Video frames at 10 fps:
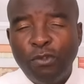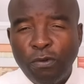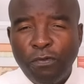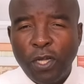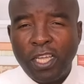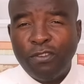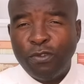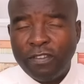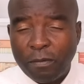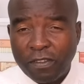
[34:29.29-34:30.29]
Don't forget
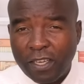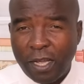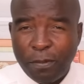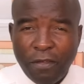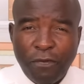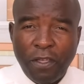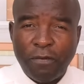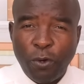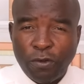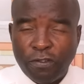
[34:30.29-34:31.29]
to subscribe if you
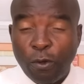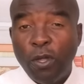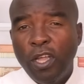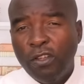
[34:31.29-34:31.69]
have not so.